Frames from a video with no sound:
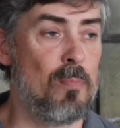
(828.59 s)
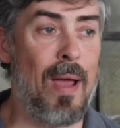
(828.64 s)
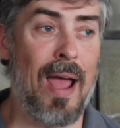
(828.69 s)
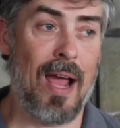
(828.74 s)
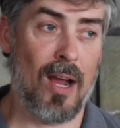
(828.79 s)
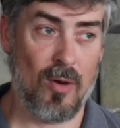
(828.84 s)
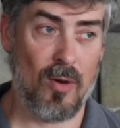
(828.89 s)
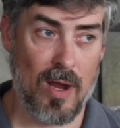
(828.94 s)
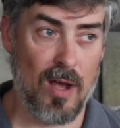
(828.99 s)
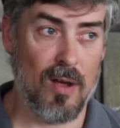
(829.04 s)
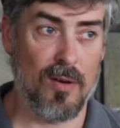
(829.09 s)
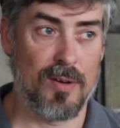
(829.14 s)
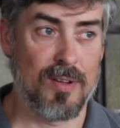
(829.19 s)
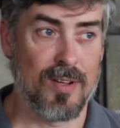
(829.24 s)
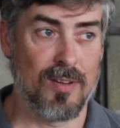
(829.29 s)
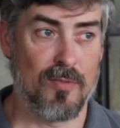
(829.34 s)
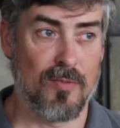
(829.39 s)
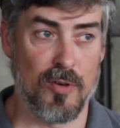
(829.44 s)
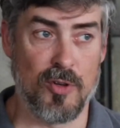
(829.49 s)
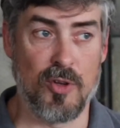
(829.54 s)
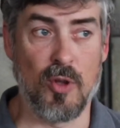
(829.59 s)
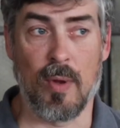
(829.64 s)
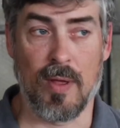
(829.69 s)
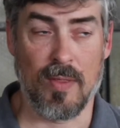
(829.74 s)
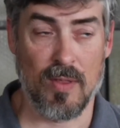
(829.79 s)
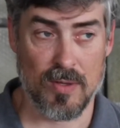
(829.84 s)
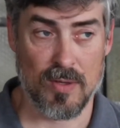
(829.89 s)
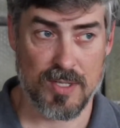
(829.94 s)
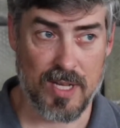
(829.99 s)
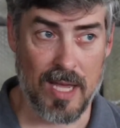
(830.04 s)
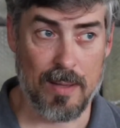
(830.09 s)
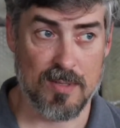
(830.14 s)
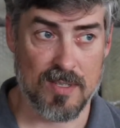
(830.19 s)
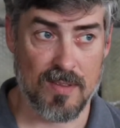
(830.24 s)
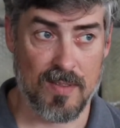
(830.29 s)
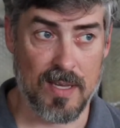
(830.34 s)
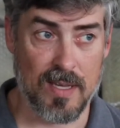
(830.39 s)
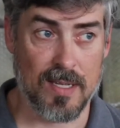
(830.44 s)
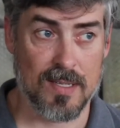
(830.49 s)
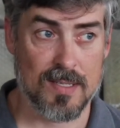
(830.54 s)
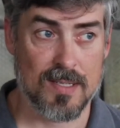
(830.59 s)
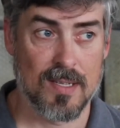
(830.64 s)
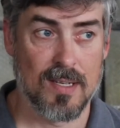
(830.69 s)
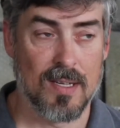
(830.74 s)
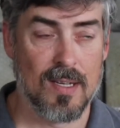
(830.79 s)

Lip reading: background for doing those types of things.